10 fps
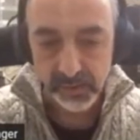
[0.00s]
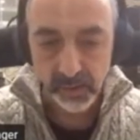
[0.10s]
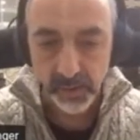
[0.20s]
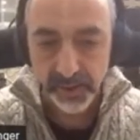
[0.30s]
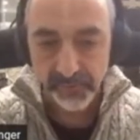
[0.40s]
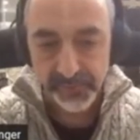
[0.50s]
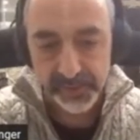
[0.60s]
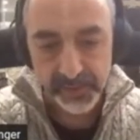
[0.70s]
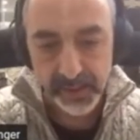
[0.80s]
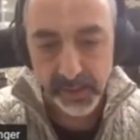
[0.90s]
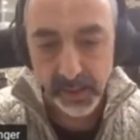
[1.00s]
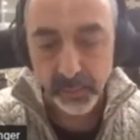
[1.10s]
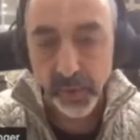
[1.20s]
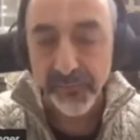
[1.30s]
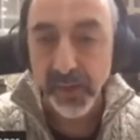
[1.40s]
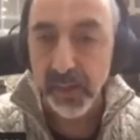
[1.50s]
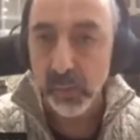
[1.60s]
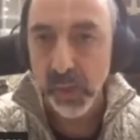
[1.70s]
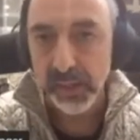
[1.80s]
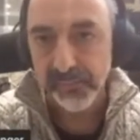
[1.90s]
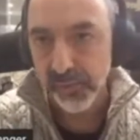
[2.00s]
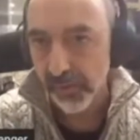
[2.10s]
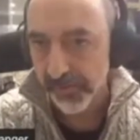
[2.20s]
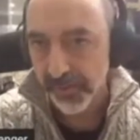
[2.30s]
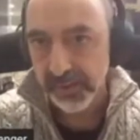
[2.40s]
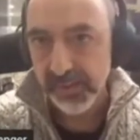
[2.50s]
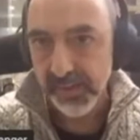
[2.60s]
So if the profiler worked for 30